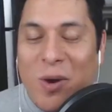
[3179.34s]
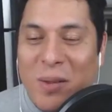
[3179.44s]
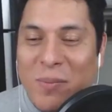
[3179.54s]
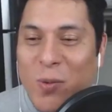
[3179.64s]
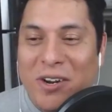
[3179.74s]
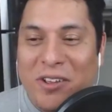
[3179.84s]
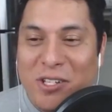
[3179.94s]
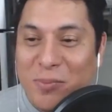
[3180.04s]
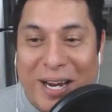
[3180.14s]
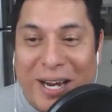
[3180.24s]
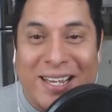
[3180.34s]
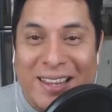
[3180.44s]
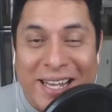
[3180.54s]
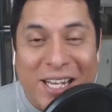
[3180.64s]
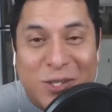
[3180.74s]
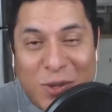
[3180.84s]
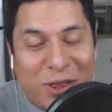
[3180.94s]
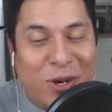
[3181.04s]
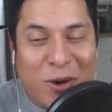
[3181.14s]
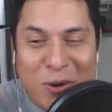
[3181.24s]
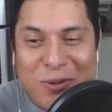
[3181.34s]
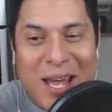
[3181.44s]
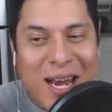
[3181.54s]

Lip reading: I don't want to be one of those broken things with the neural